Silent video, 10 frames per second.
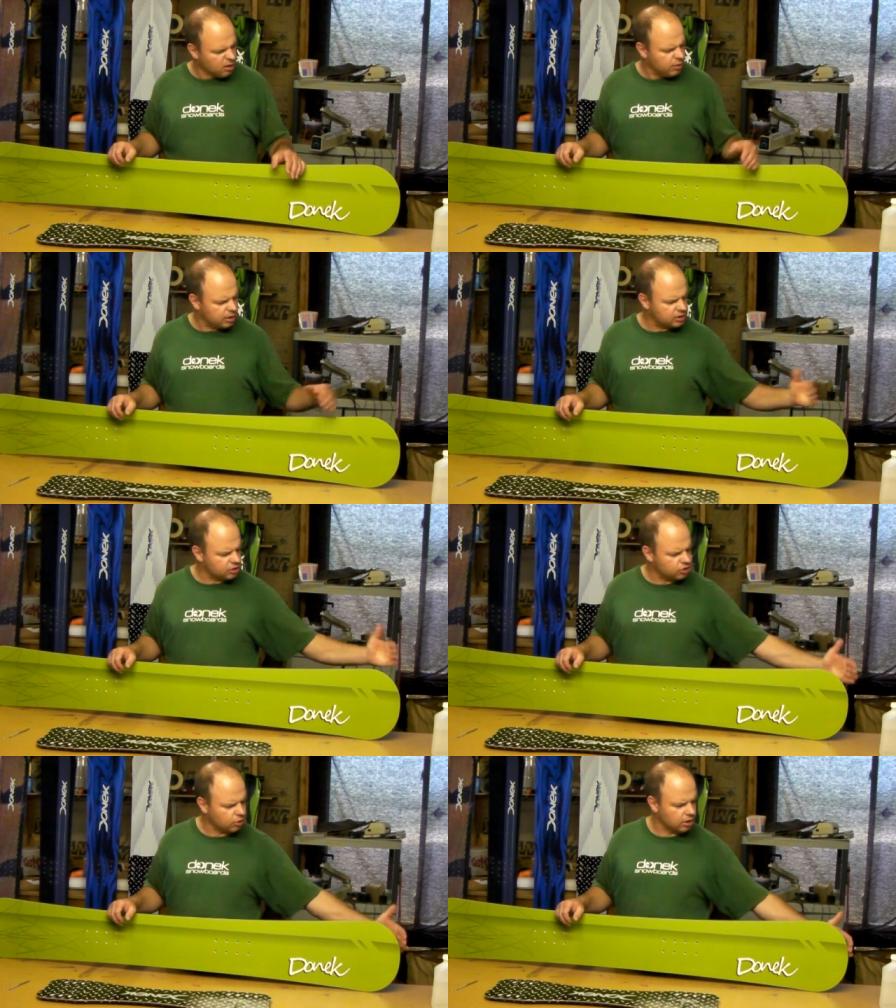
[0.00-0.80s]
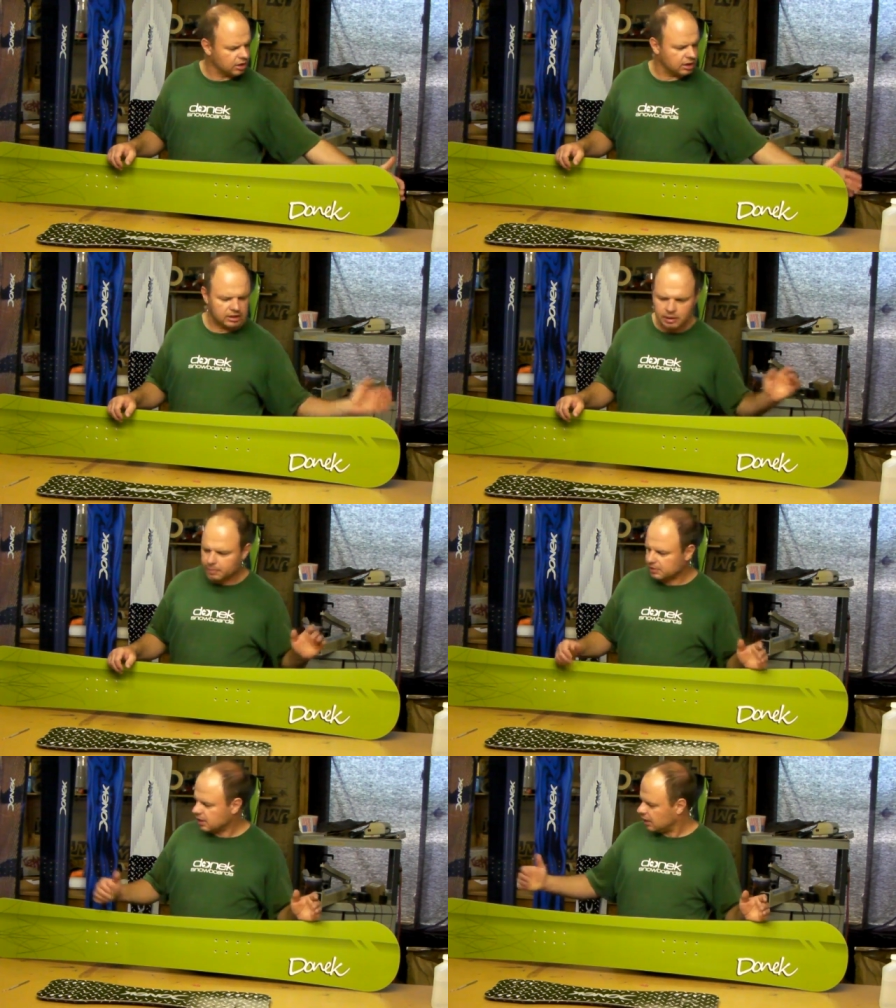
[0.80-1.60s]
We also shortened the tip
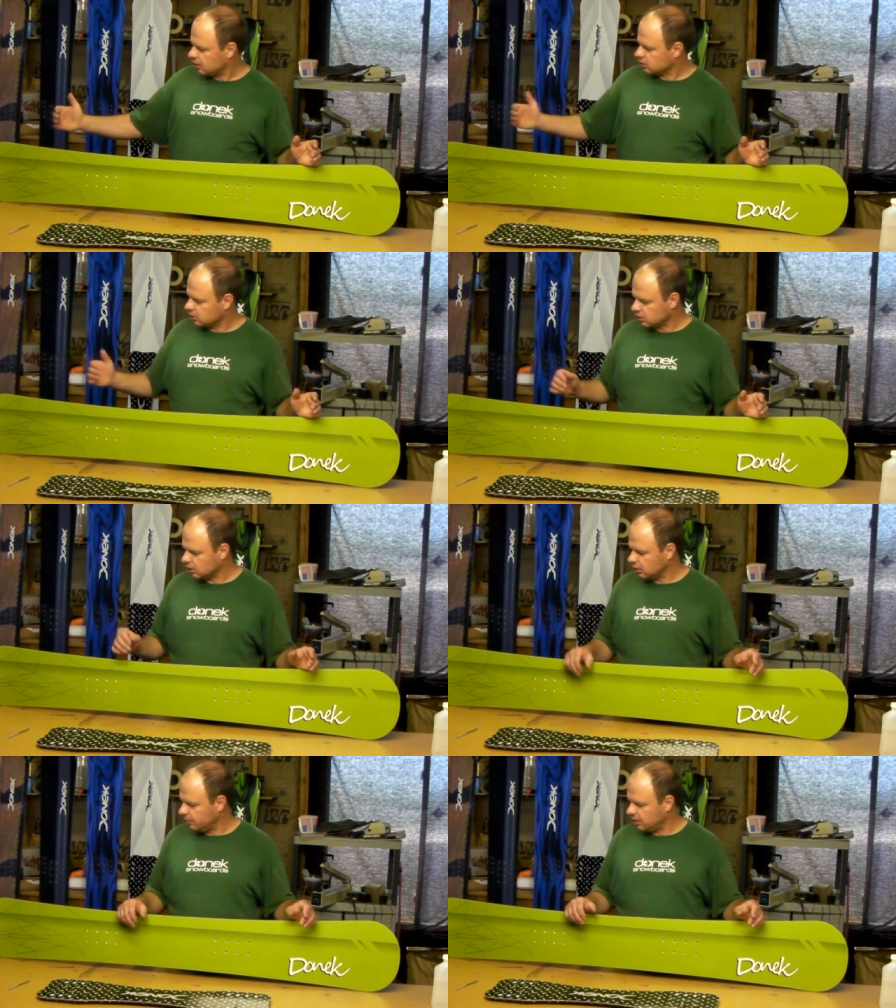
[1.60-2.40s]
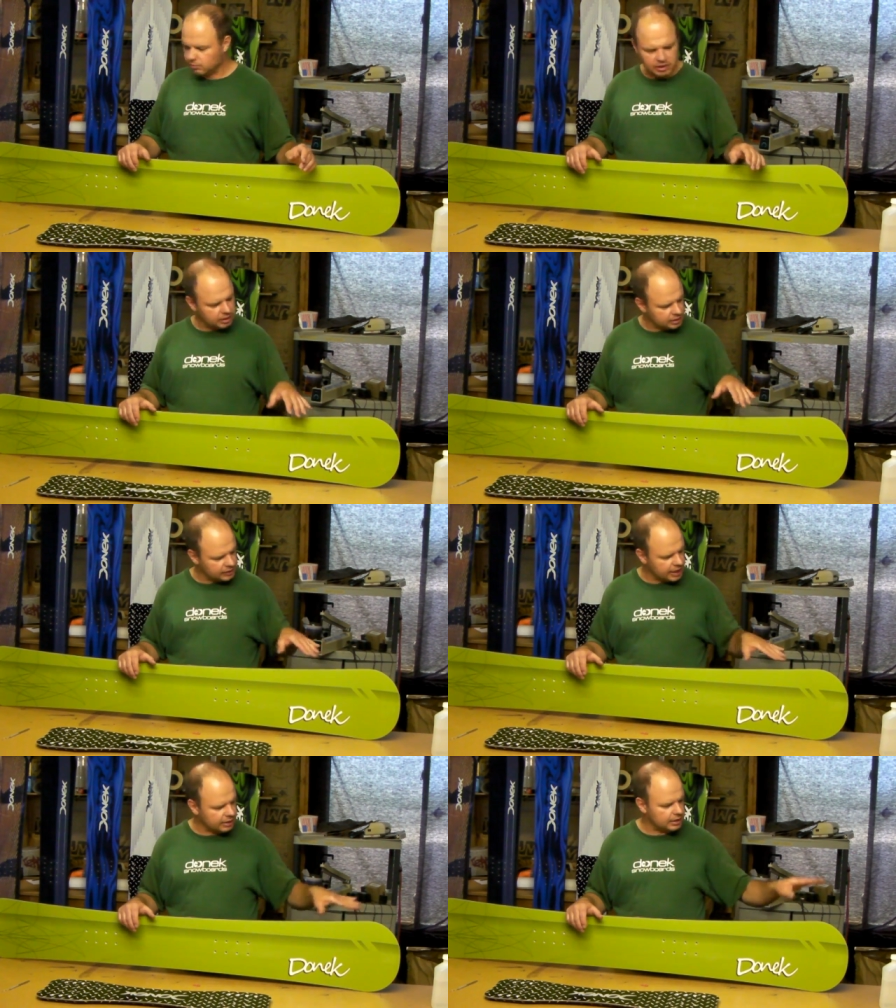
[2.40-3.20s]
and tail just a little bit because of
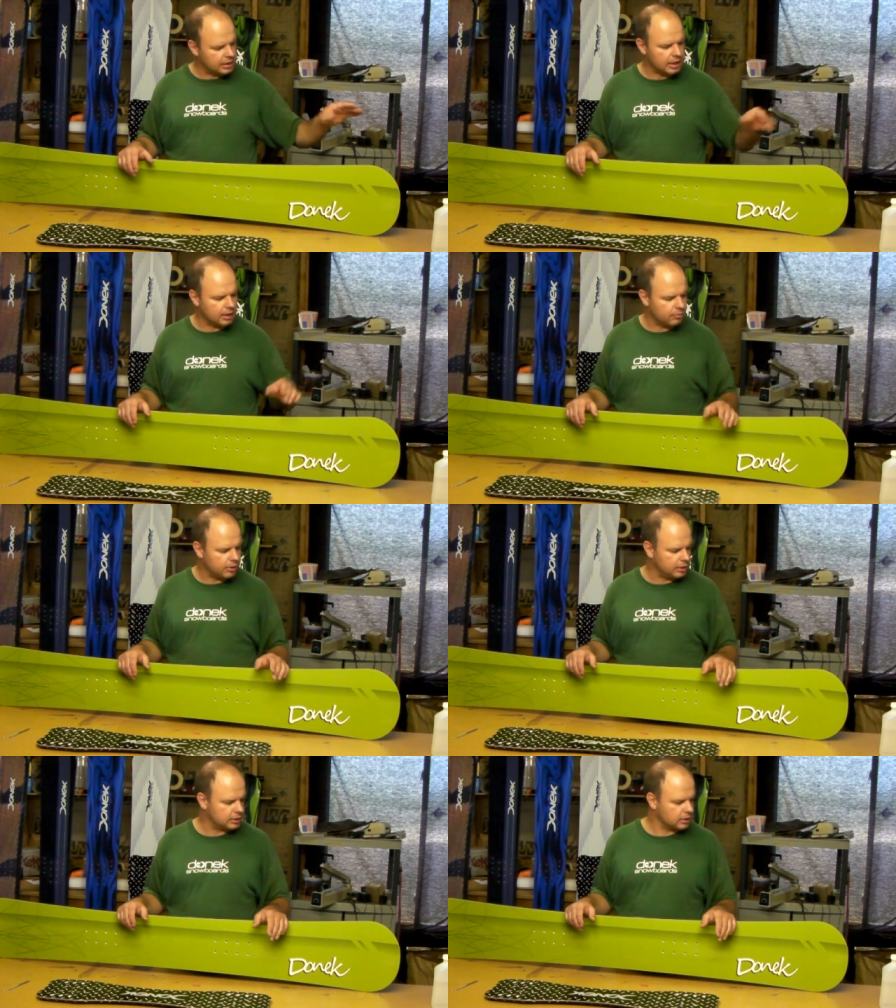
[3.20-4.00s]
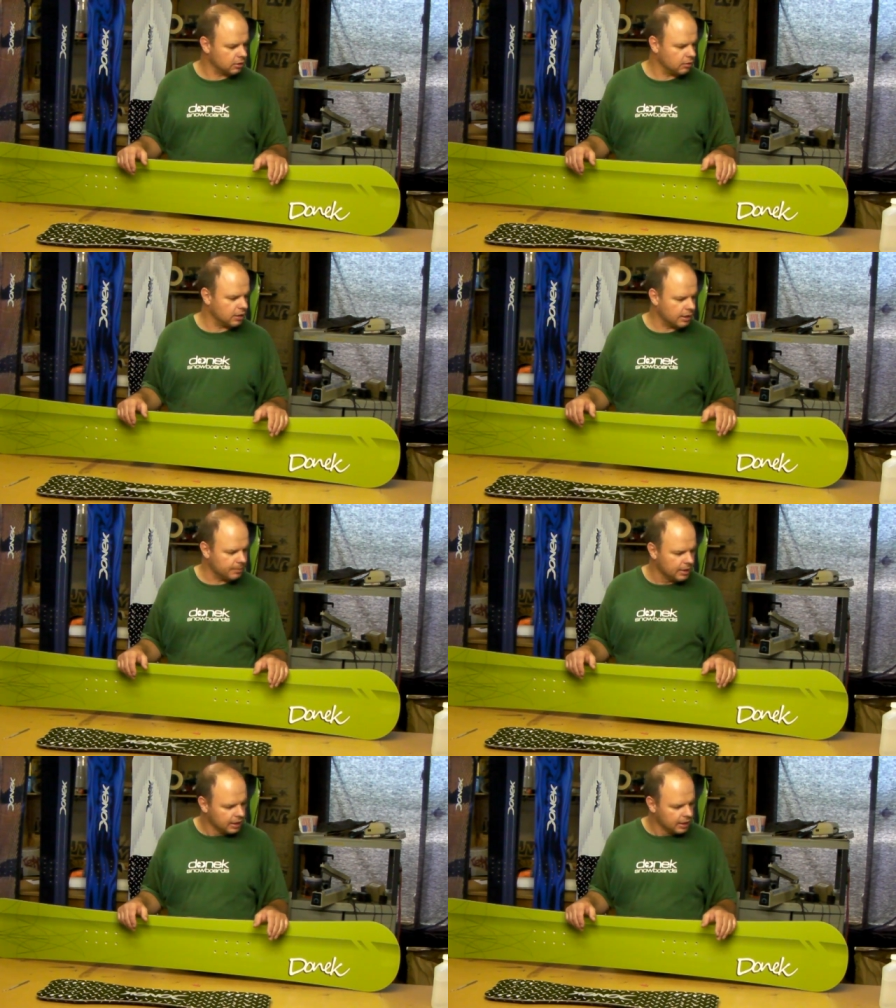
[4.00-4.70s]
that decambering, so